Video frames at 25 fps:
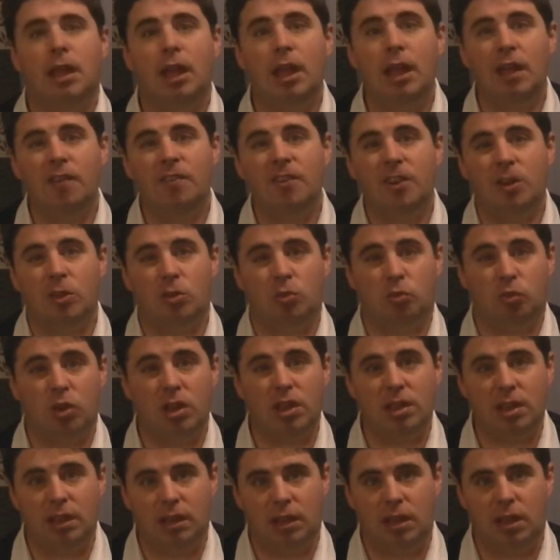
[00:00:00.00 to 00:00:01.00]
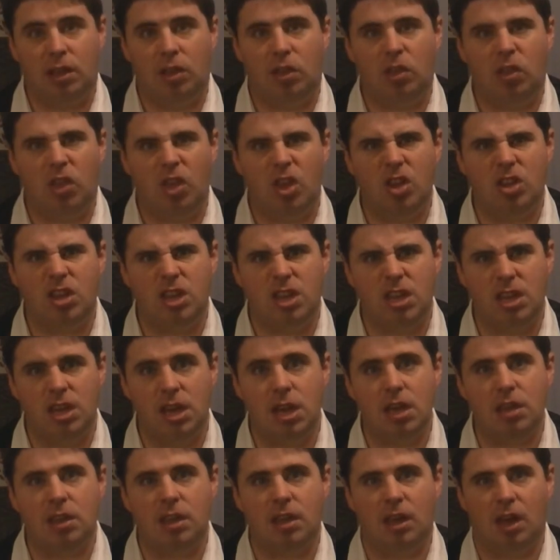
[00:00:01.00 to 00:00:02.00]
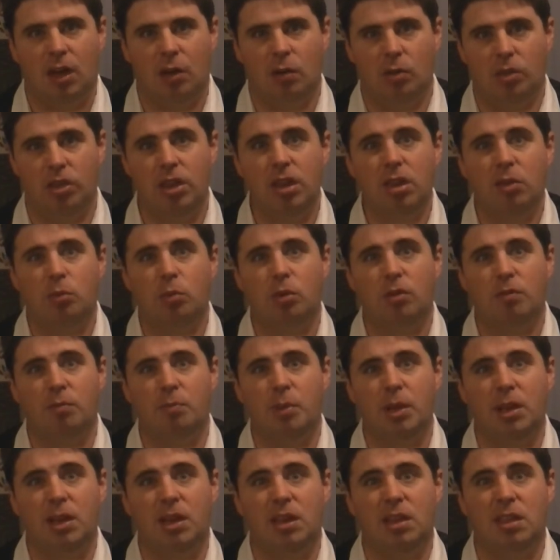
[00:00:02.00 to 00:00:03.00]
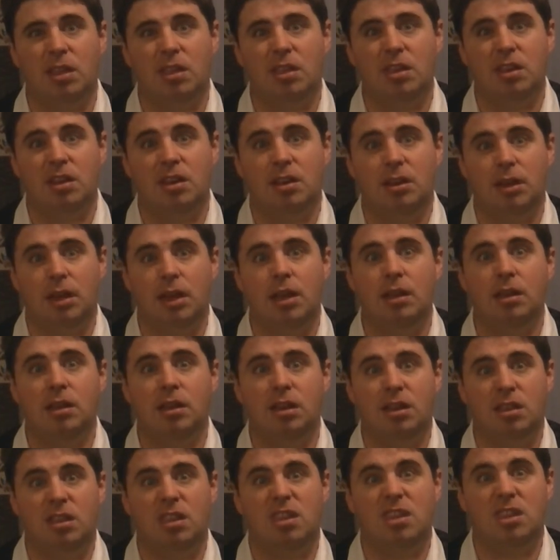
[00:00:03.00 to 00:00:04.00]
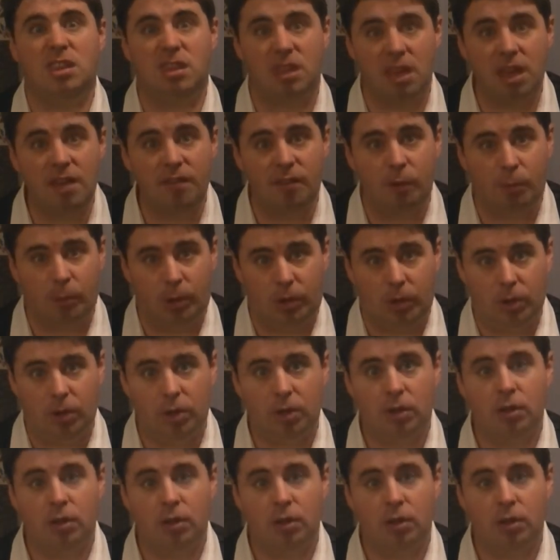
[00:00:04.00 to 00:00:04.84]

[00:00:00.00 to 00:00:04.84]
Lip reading: Even as recently as 30 years ago, this would have been considered inconceivable.